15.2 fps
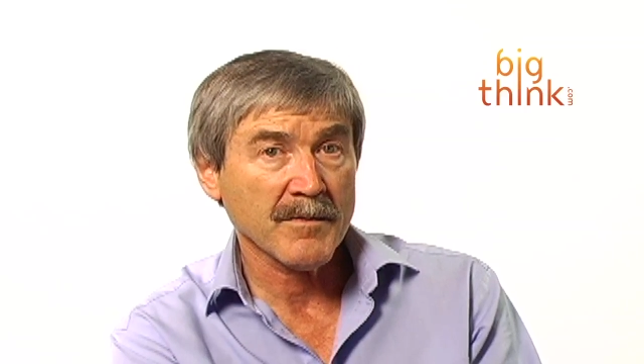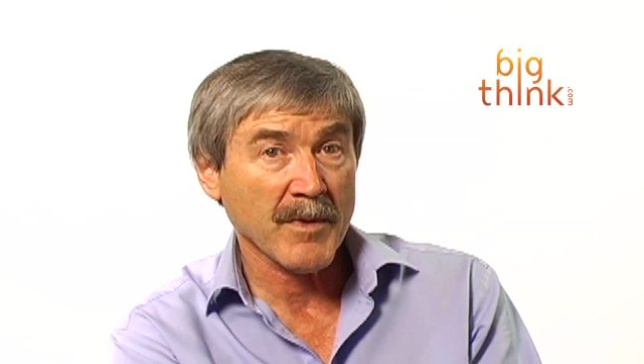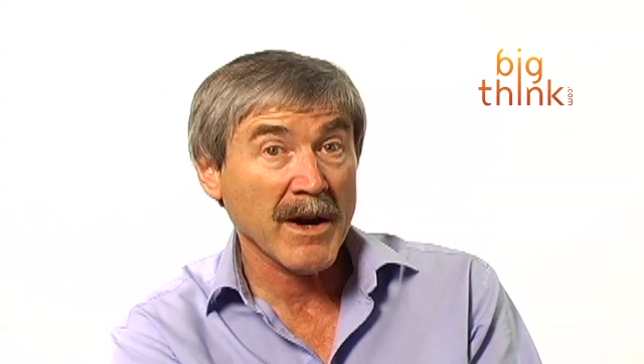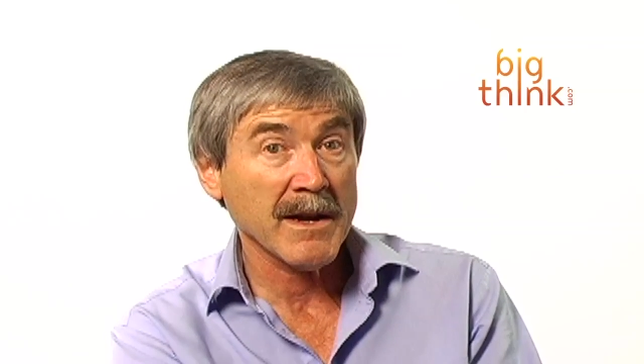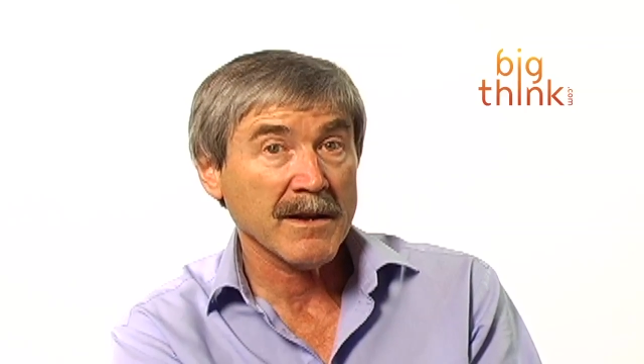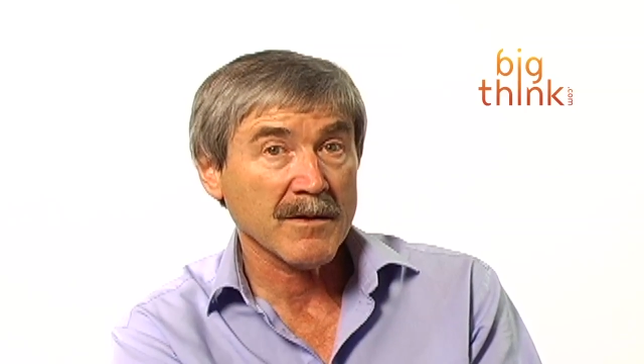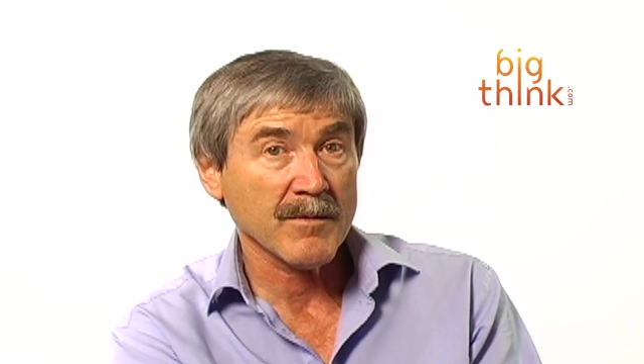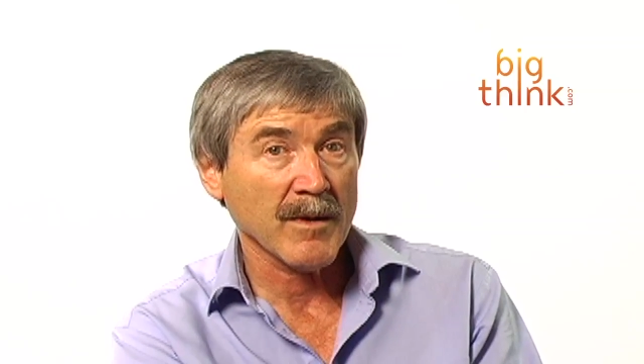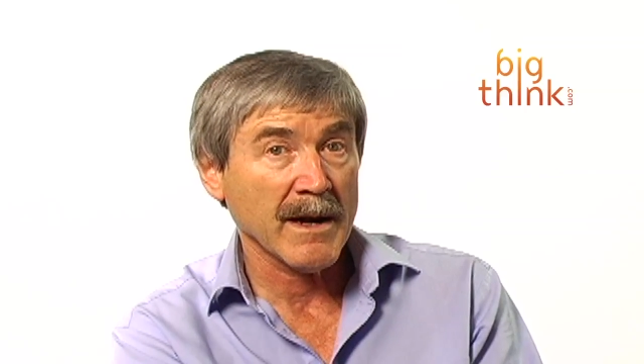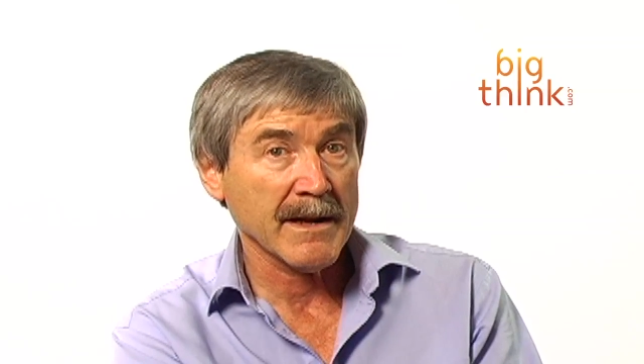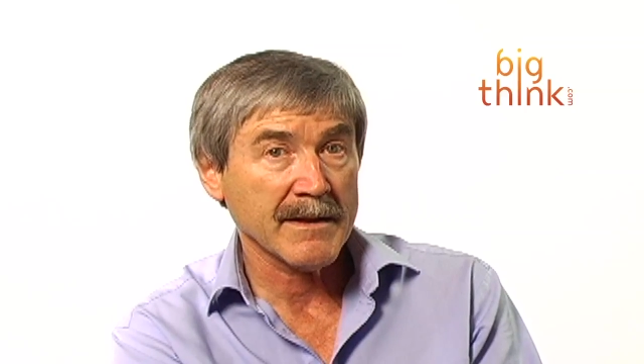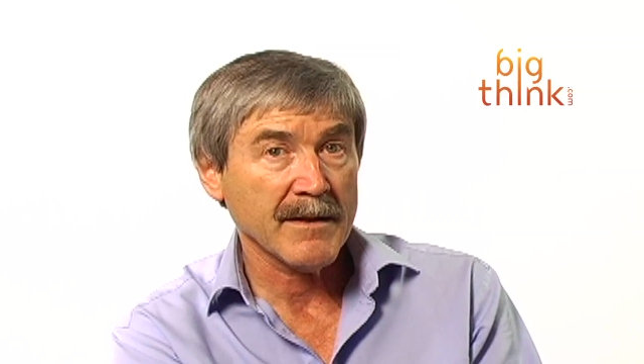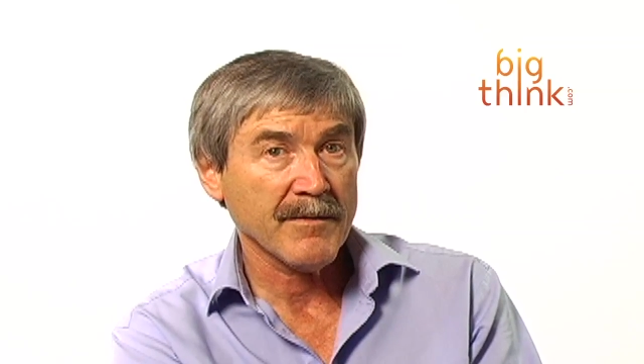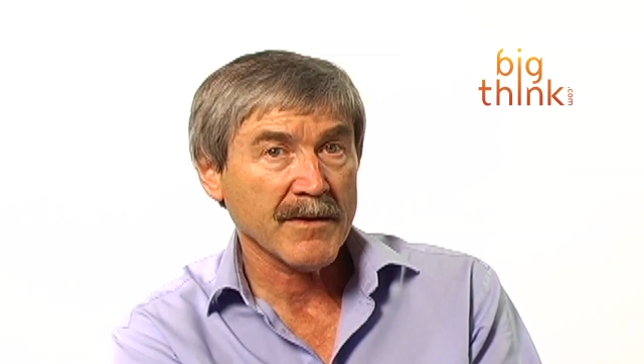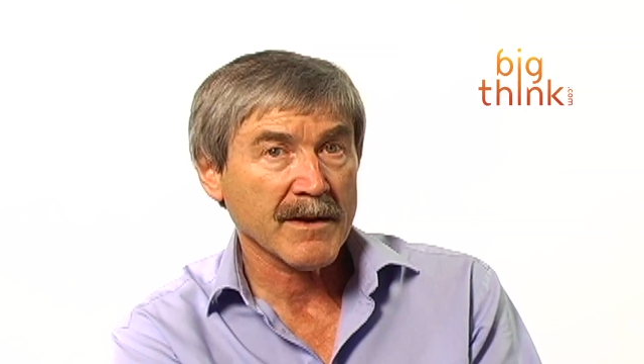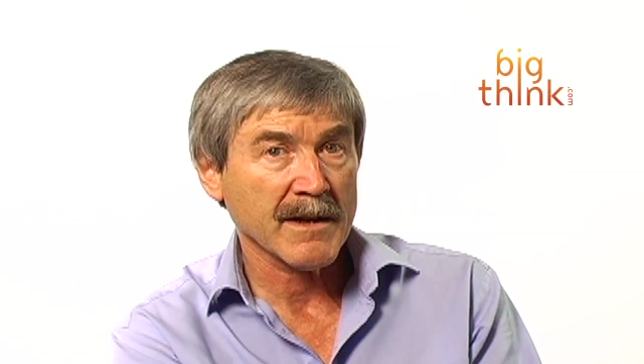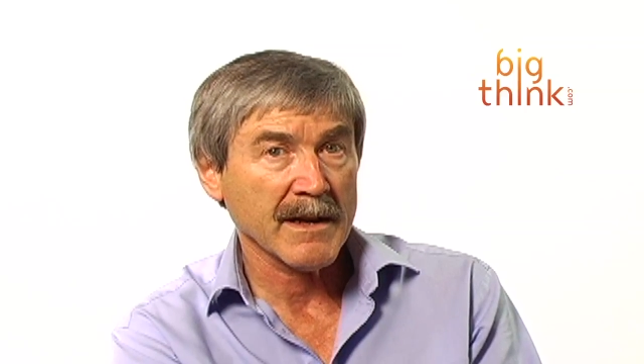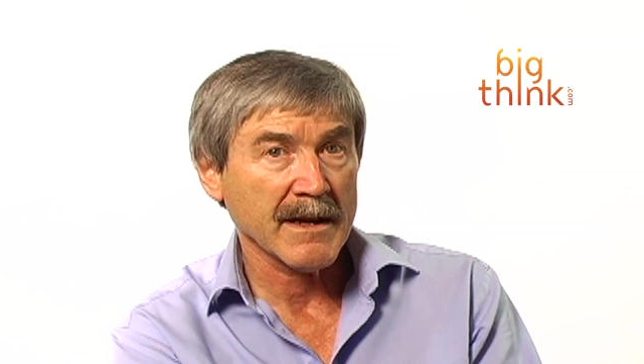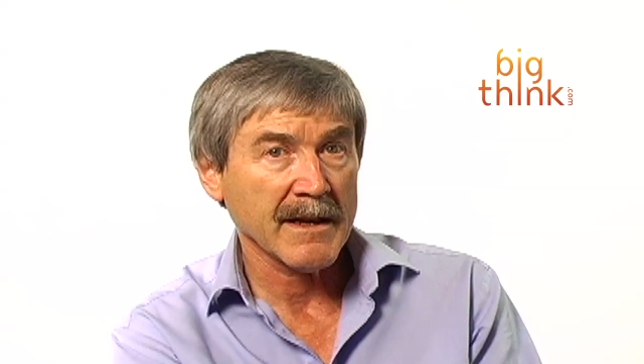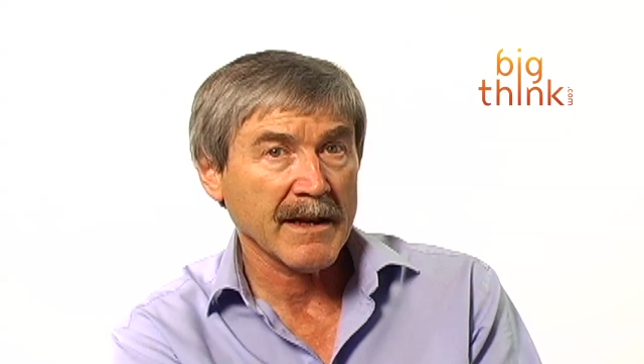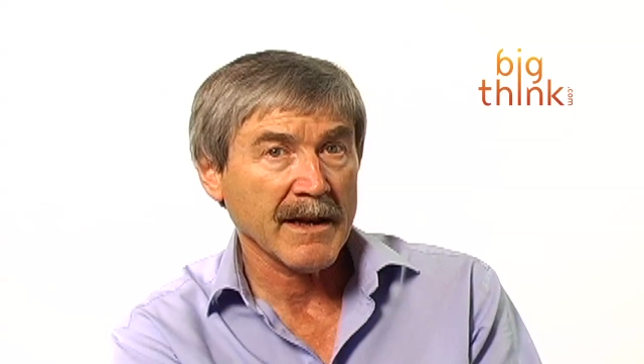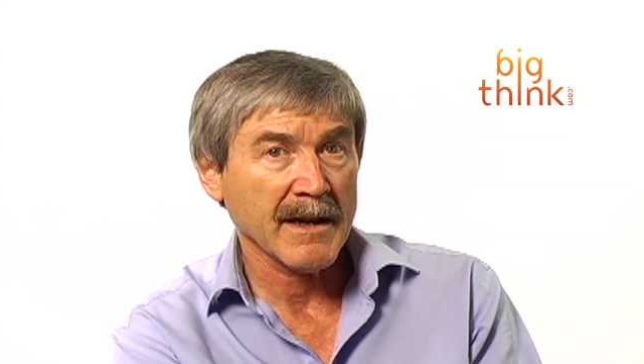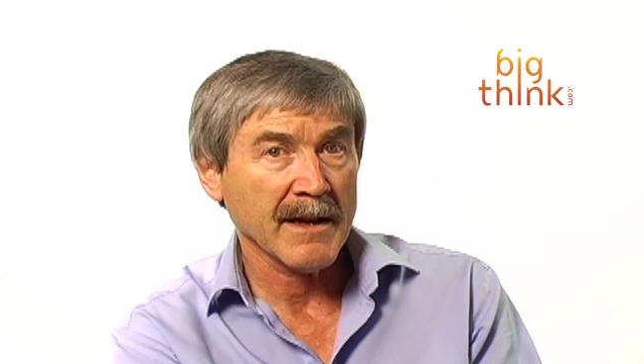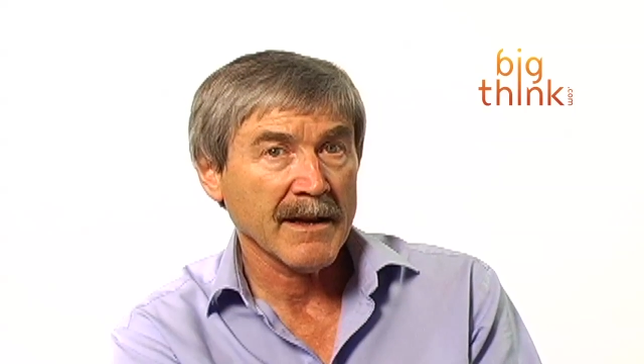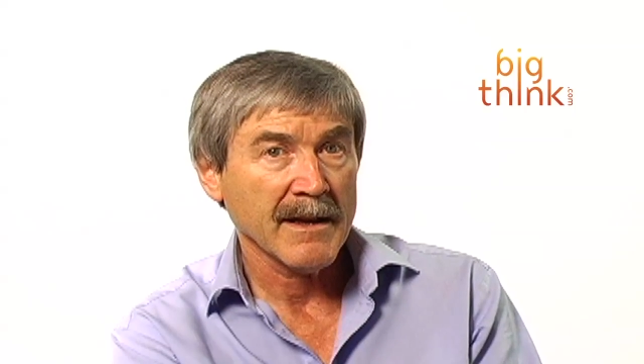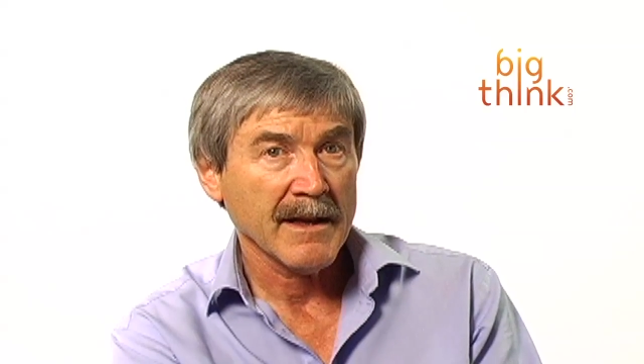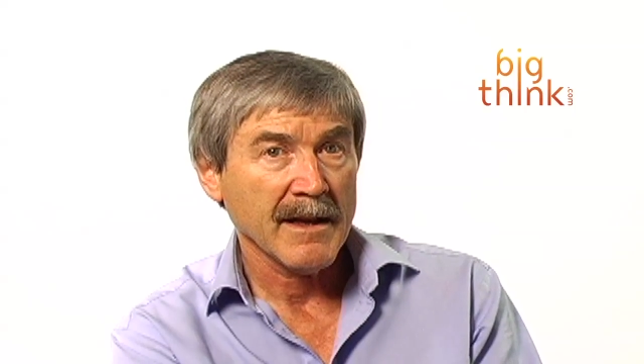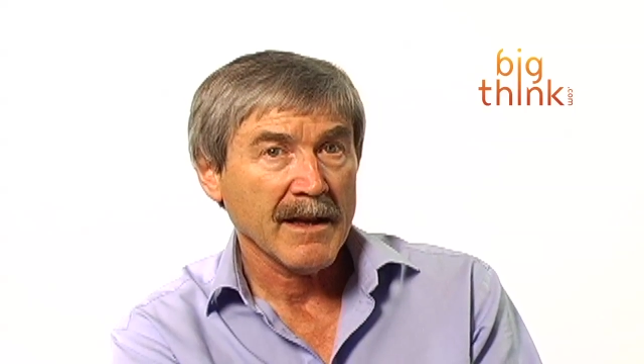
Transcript: brain is wired differently uh,